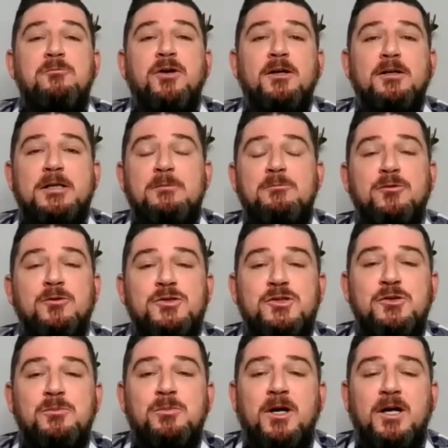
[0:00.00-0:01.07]
proudly brought
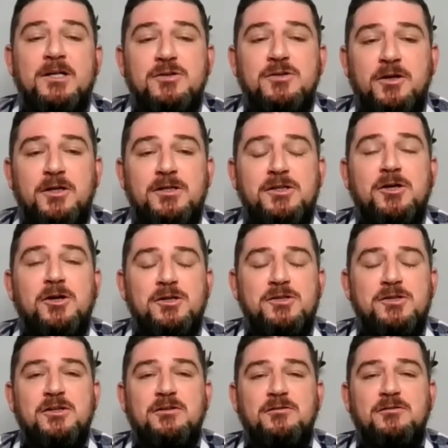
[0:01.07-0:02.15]
to you by Tony da
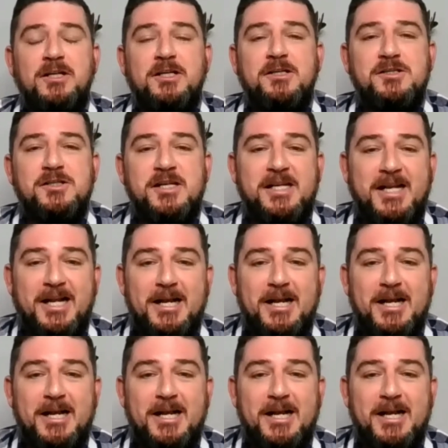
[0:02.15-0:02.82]
Costa of LiquorCity,